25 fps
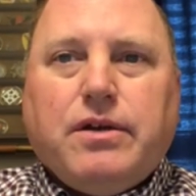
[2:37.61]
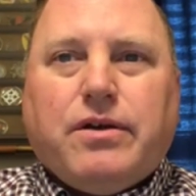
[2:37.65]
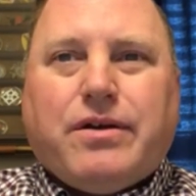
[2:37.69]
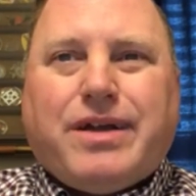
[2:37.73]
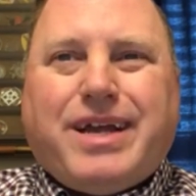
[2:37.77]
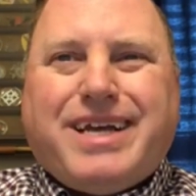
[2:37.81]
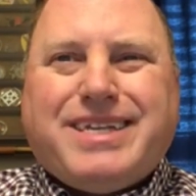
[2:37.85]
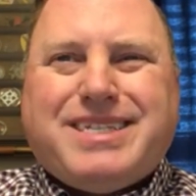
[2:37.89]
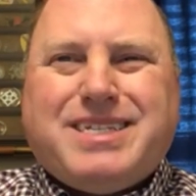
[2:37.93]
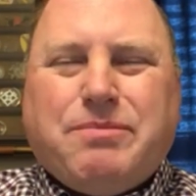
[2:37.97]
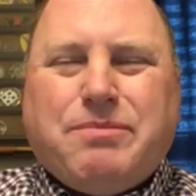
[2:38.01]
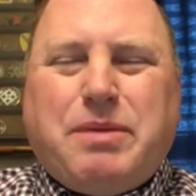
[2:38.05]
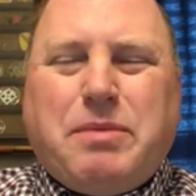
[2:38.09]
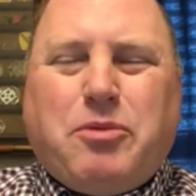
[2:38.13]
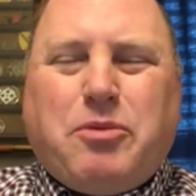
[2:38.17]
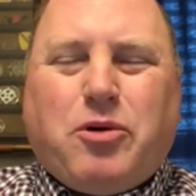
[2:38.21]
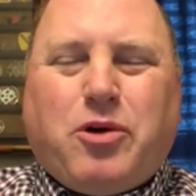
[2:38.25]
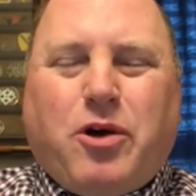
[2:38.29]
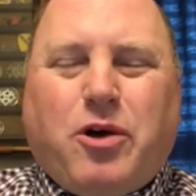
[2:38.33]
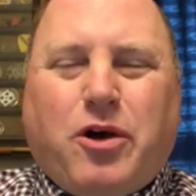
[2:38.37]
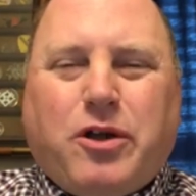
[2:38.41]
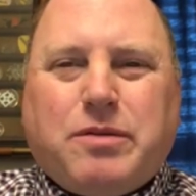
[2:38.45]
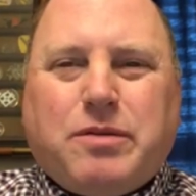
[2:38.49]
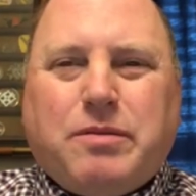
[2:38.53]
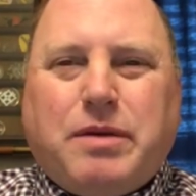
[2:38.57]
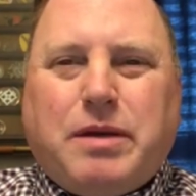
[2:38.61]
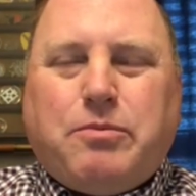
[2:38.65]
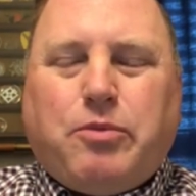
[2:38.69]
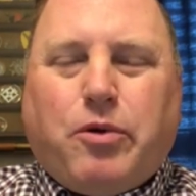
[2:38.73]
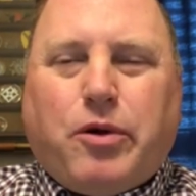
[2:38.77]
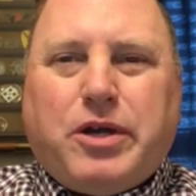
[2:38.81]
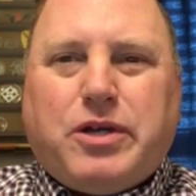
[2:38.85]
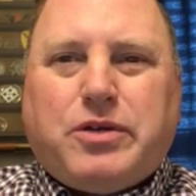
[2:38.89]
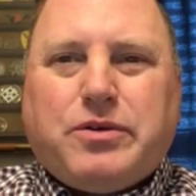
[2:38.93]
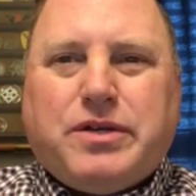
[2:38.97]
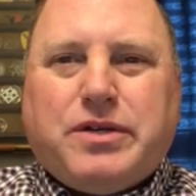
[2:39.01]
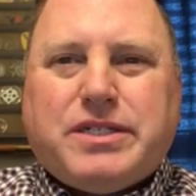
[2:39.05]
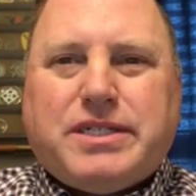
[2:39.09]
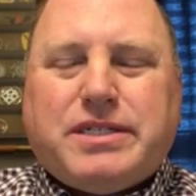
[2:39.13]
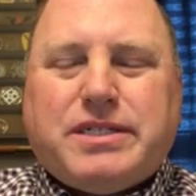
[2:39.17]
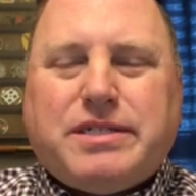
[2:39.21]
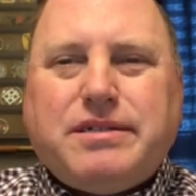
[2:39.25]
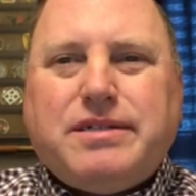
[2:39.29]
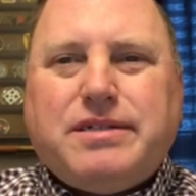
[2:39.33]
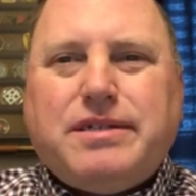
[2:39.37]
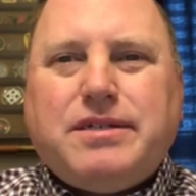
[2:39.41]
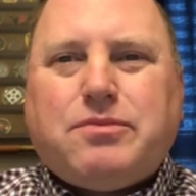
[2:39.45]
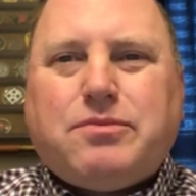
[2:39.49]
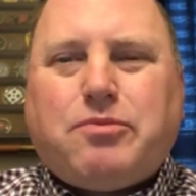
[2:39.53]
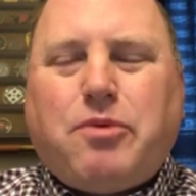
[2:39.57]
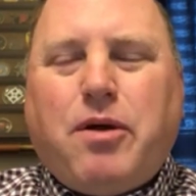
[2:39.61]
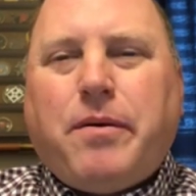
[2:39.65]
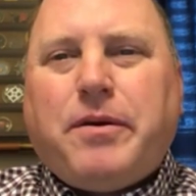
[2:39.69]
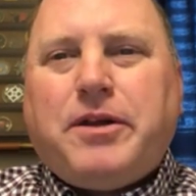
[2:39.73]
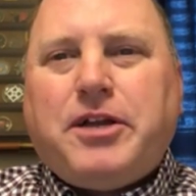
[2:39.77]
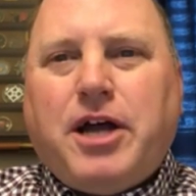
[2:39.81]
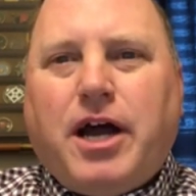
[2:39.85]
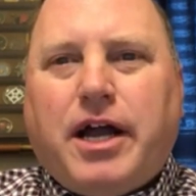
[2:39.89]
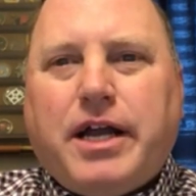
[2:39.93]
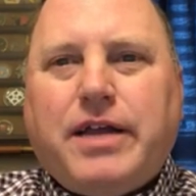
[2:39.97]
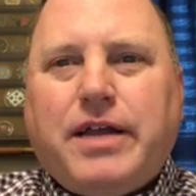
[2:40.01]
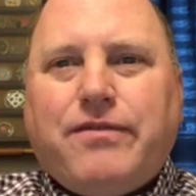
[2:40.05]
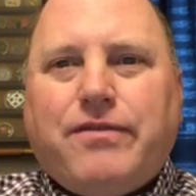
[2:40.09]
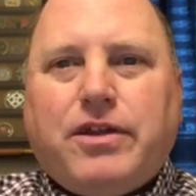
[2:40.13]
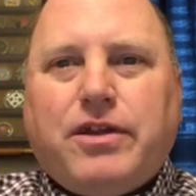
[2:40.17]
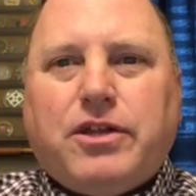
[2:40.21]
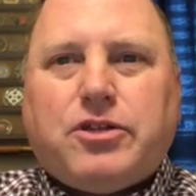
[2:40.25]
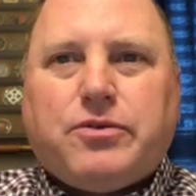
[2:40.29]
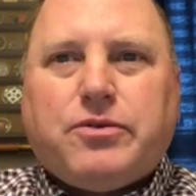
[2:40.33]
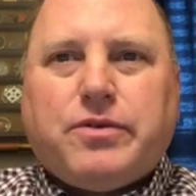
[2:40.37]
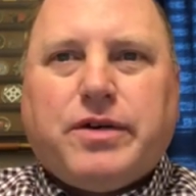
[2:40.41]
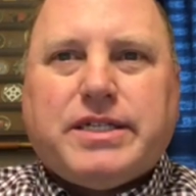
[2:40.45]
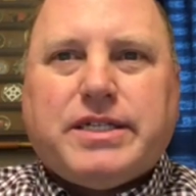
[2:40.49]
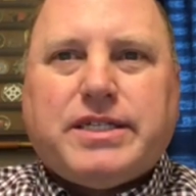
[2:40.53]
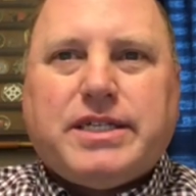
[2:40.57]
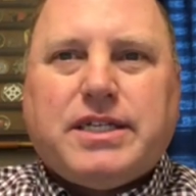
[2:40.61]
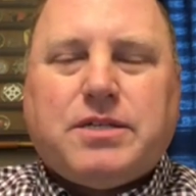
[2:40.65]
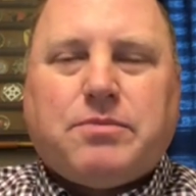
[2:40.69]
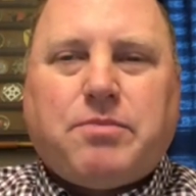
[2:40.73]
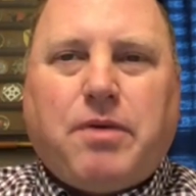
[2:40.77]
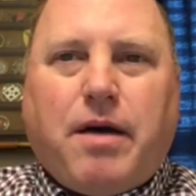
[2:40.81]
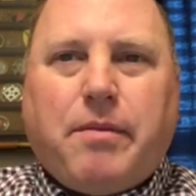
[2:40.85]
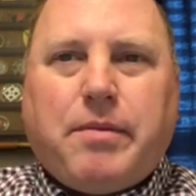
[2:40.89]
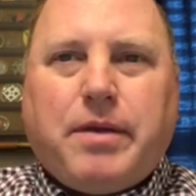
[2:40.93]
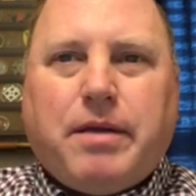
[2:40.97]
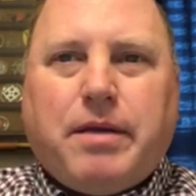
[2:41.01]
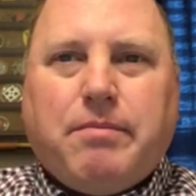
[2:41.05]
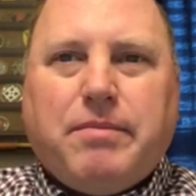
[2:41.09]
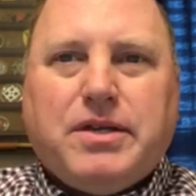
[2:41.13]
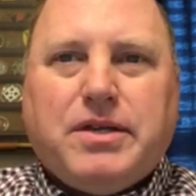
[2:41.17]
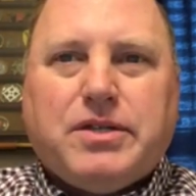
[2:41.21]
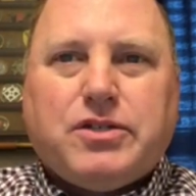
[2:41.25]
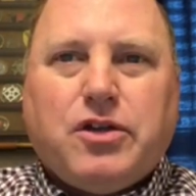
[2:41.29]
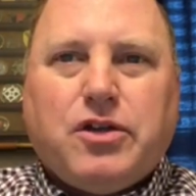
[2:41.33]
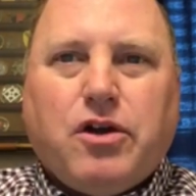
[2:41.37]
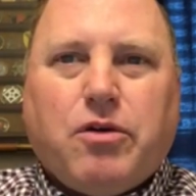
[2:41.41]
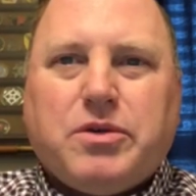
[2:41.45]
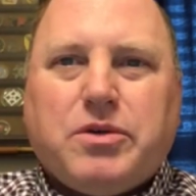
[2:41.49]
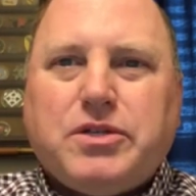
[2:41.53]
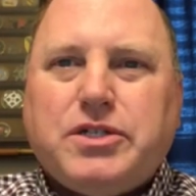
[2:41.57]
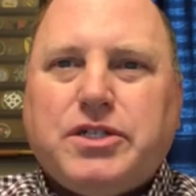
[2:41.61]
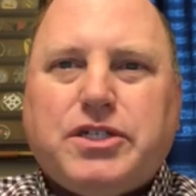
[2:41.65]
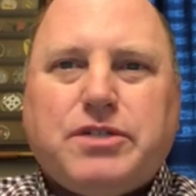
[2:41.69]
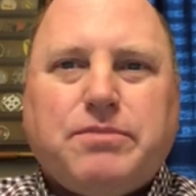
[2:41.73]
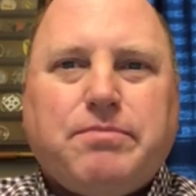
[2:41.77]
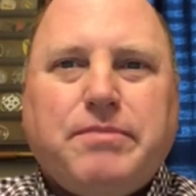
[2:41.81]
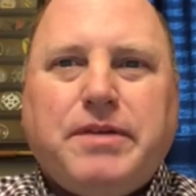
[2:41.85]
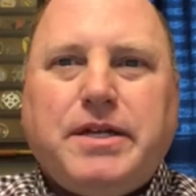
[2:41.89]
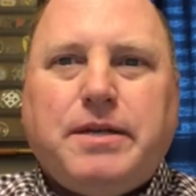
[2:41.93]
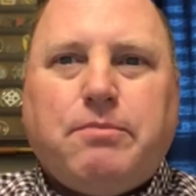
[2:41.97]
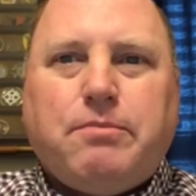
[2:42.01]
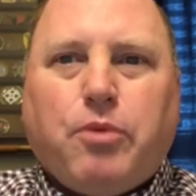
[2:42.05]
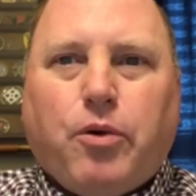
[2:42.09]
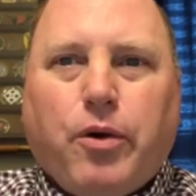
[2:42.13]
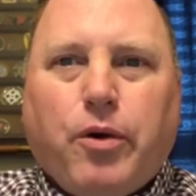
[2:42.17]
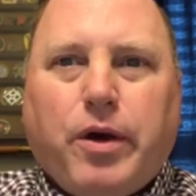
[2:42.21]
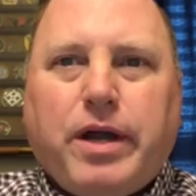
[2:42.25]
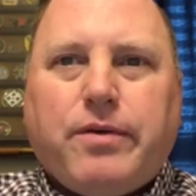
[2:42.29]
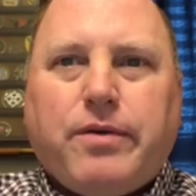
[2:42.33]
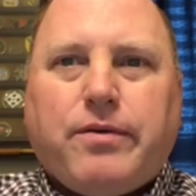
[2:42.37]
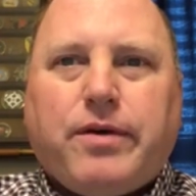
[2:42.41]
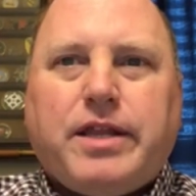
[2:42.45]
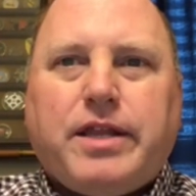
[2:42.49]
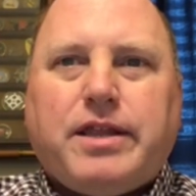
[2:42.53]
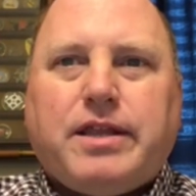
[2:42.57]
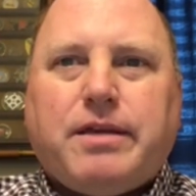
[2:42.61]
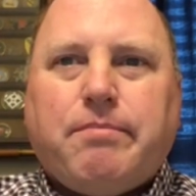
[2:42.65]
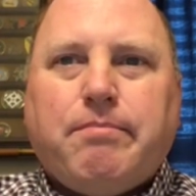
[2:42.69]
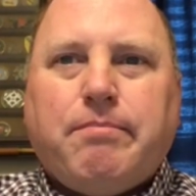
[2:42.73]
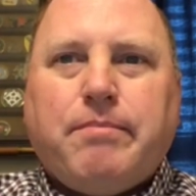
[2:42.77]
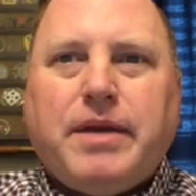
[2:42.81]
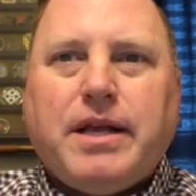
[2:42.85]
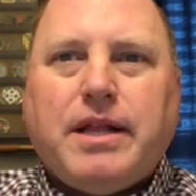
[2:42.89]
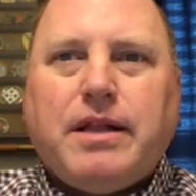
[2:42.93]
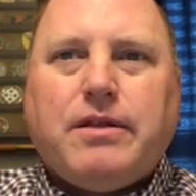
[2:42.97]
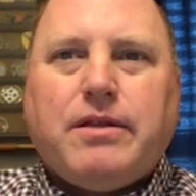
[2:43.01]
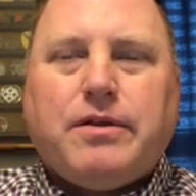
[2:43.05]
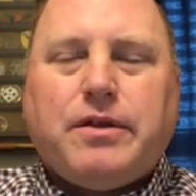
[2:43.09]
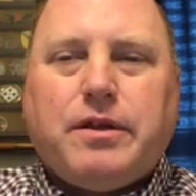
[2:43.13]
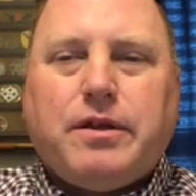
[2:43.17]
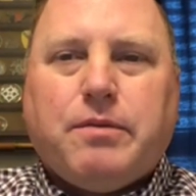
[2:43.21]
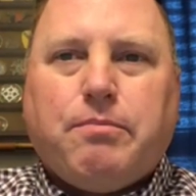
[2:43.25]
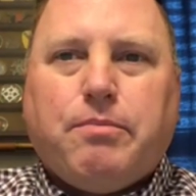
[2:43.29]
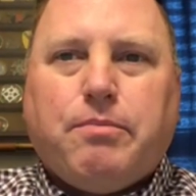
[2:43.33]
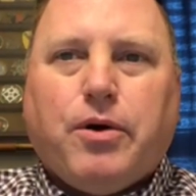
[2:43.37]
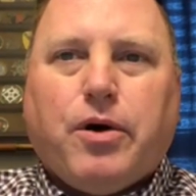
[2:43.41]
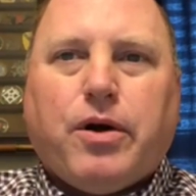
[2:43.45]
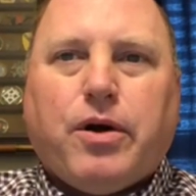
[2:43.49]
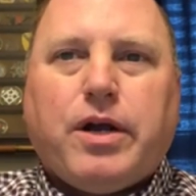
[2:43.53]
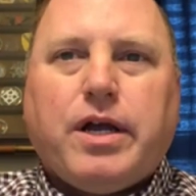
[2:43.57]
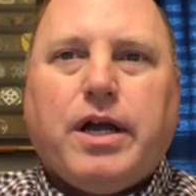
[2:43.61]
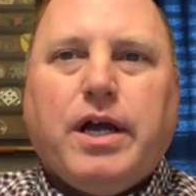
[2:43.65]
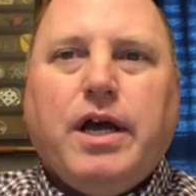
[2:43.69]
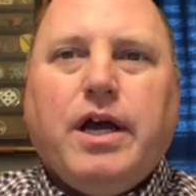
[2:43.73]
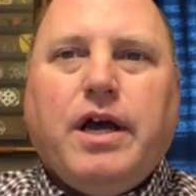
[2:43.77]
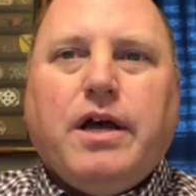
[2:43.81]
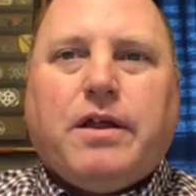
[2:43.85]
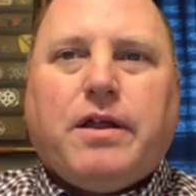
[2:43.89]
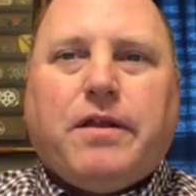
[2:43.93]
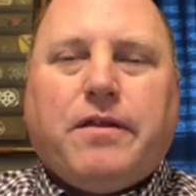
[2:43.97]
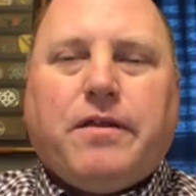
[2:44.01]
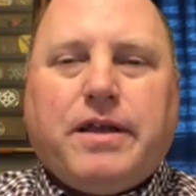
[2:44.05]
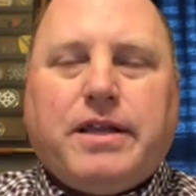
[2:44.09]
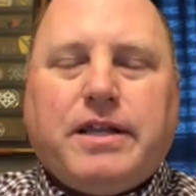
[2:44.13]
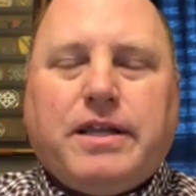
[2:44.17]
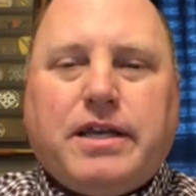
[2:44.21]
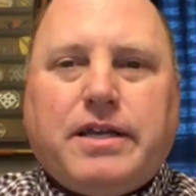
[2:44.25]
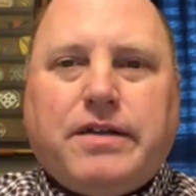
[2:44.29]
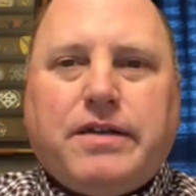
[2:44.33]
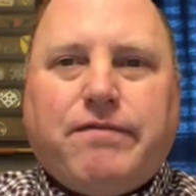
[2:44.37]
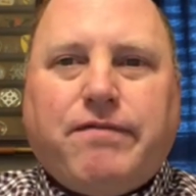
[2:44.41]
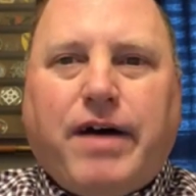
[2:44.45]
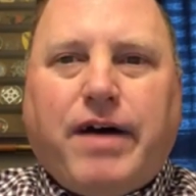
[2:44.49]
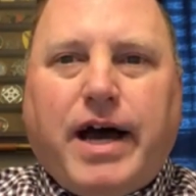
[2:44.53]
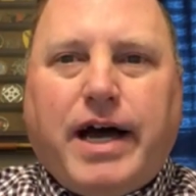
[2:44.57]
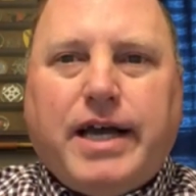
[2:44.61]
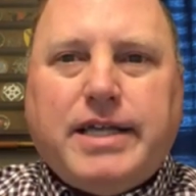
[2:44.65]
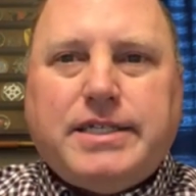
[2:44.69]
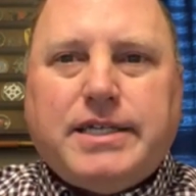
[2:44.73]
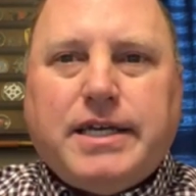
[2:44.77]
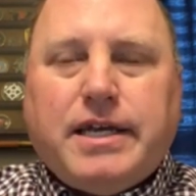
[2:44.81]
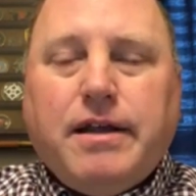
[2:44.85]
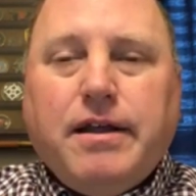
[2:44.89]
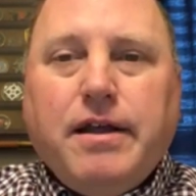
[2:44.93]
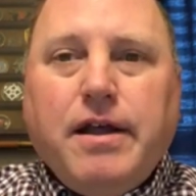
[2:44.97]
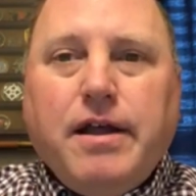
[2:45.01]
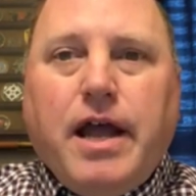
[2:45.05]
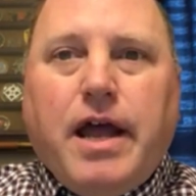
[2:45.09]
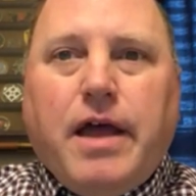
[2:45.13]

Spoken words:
Okay, some people call it the midpoint twist. It's probably not even a twist. That's probably a misnomer. Just a midpoint, right? The middle of the book, the thing that divides it.